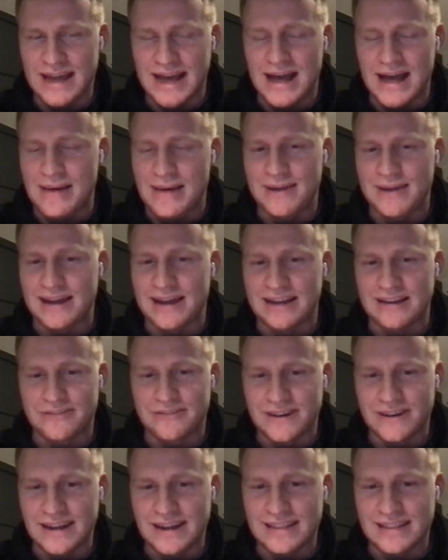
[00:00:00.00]
I, am not gonna
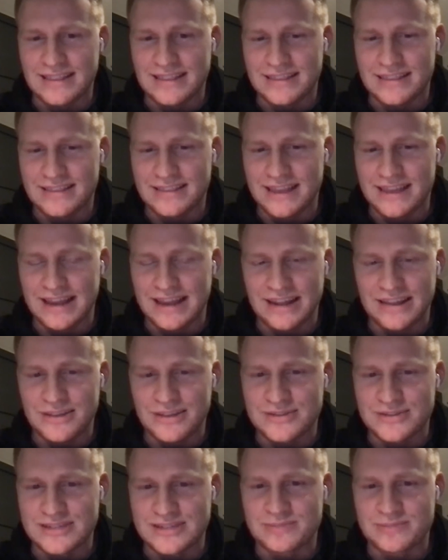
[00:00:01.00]
forget any of
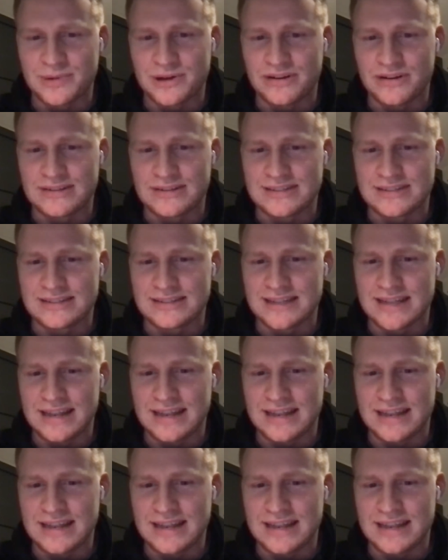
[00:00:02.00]
those experiences.